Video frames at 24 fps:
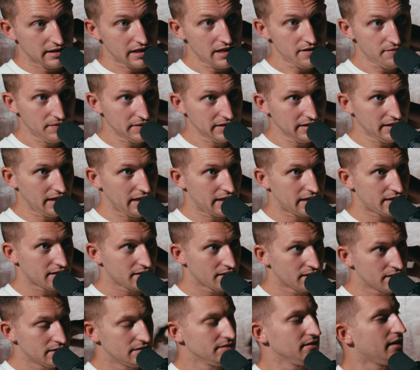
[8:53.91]
even like
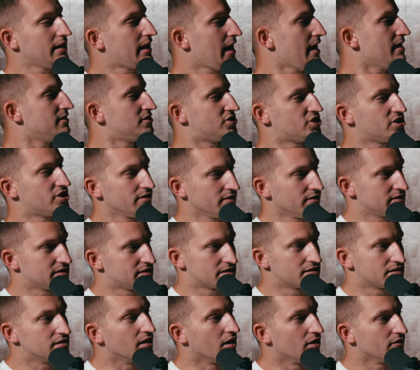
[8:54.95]
Ed Sheeran
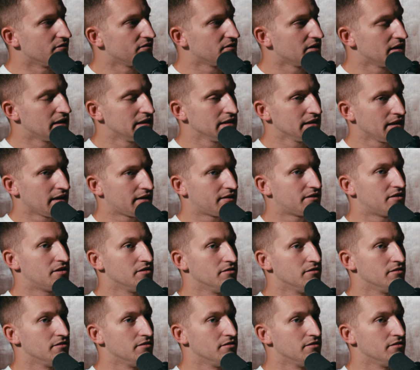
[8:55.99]
stuff, like